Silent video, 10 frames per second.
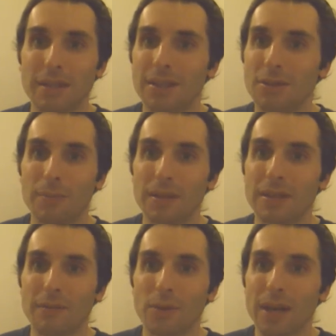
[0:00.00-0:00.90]
stupid
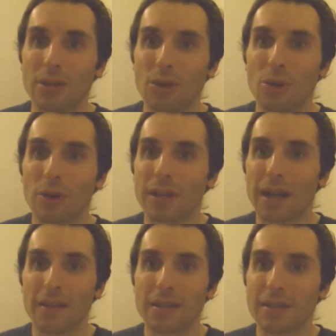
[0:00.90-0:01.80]
stuff. Don't get too hooked
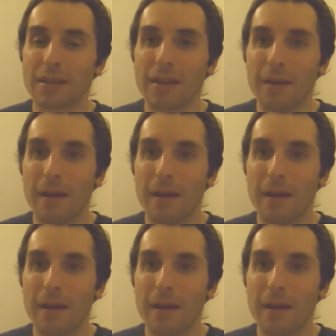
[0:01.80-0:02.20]
on this.